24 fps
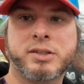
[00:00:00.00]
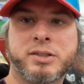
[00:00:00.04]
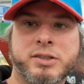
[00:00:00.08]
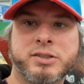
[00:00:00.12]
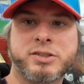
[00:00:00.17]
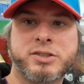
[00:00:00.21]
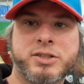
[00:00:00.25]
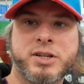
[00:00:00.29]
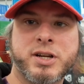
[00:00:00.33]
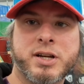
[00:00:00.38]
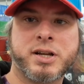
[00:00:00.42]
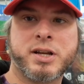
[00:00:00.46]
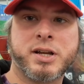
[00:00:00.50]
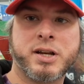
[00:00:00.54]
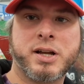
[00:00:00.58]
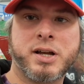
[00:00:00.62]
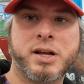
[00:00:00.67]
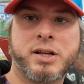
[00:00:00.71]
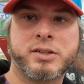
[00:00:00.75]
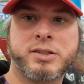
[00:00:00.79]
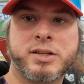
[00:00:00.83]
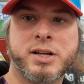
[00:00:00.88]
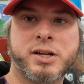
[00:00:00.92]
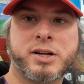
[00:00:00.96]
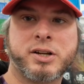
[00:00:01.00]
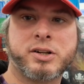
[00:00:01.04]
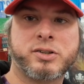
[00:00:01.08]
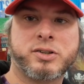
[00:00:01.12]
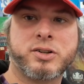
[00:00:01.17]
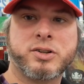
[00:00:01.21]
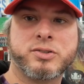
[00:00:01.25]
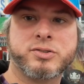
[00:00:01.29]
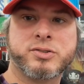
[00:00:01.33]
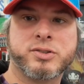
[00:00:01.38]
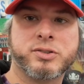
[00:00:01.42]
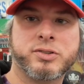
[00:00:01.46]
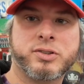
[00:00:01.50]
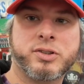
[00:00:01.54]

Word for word: Let's check it out, take a closer